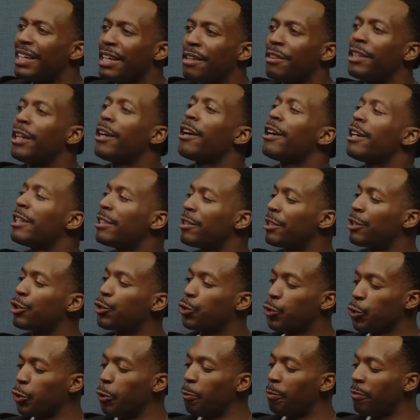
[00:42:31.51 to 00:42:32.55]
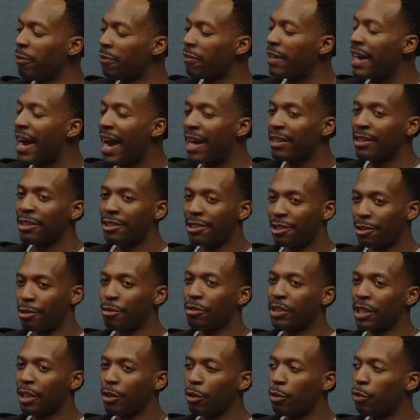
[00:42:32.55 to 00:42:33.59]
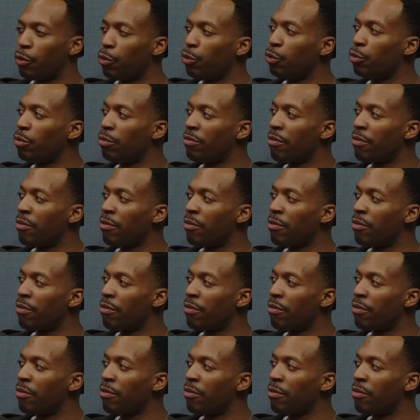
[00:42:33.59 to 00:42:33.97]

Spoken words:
there is this group of college students who